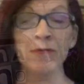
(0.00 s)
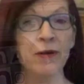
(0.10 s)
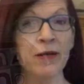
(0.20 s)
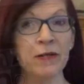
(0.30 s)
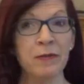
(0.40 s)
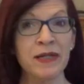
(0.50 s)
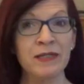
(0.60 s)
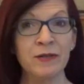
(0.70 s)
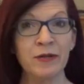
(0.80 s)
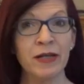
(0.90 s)
welcome to my
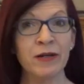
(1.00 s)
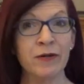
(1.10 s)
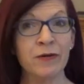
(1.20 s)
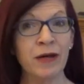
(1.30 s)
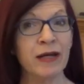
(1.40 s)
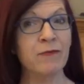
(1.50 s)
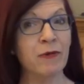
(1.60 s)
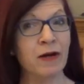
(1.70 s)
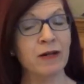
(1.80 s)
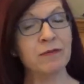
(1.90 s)
studio and
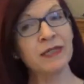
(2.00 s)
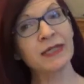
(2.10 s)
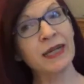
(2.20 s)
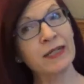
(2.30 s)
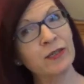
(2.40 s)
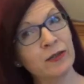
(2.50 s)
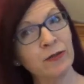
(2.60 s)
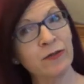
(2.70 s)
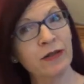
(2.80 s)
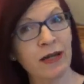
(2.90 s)
welcome to day
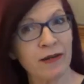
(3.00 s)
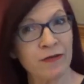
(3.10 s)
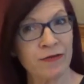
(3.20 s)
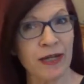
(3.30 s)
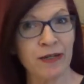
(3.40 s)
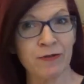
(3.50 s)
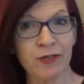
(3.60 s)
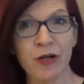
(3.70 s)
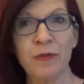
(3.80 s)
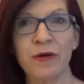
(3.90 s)
2 of
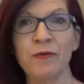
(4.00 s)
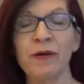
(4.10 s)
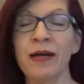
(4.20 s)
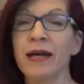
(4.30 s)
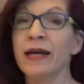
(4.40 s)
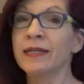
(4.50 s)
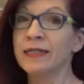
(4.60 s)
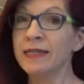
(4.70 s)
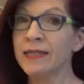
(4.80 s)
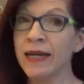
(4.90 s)
NaNoJouMo.
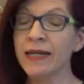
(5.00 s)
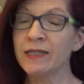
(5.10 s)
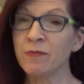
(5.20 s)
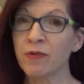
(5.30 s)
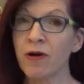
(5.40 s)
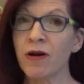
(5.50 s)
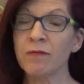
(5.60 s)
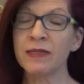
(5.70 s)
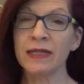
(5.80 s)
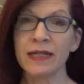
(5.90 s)
Today's
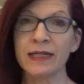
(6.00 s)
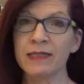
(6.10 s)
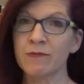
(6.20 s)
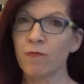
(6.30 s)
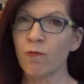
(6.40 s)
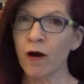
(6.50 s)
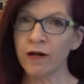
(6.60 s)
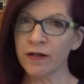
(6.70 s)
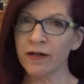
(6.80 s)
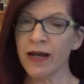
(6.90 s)
prompt is
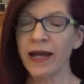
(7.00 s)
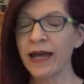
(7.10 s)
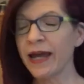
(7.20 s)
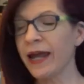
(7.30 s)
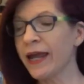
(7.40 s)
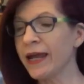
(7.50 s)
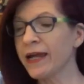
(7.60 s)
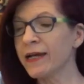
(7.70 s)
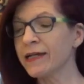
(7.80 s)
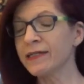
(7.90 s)
water,
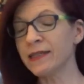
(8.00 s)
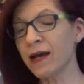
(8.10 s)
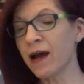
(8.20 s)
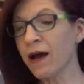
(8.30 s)
and